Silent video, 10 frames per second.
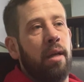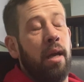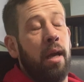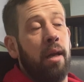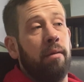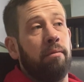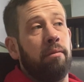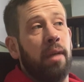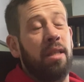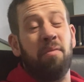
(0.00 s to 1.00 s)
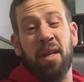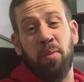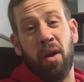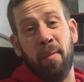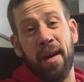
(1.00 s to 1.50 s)
and that's the best
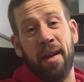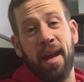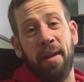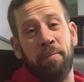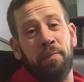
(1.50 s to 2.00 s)
part of my day.